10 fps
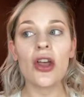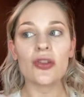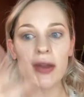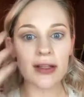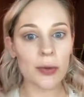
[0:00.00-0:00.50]

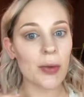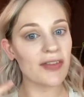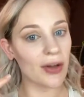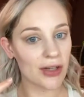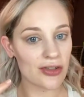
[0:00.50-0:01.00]
So I like to put my
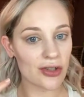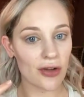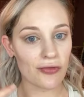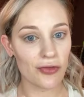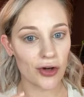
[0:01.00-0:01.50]
foundation
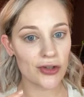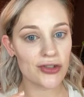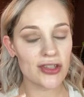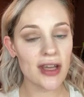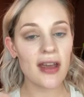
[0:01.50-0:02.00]
on
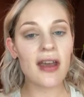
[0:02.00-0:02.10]
first